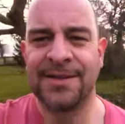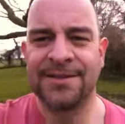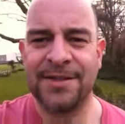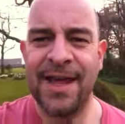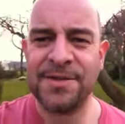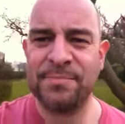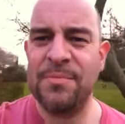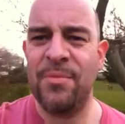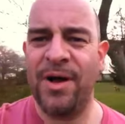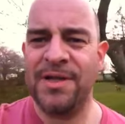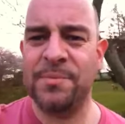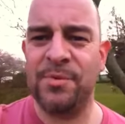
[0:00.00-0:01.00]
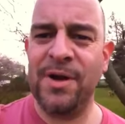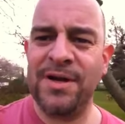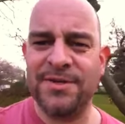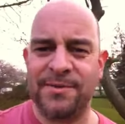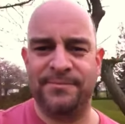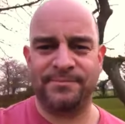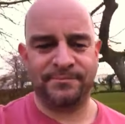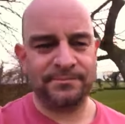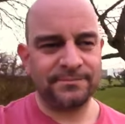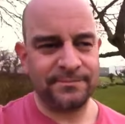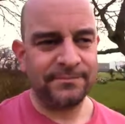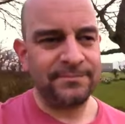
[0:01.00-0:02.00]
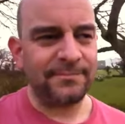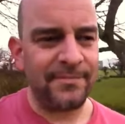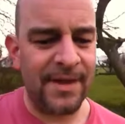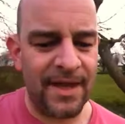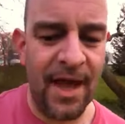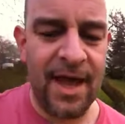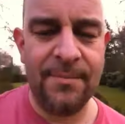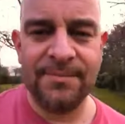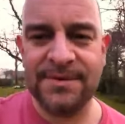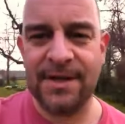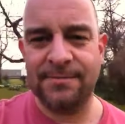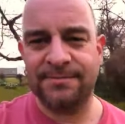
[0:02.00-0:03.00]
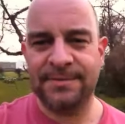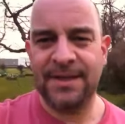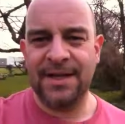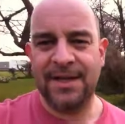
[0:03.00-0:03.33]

So that's been my inspiration, and. Um,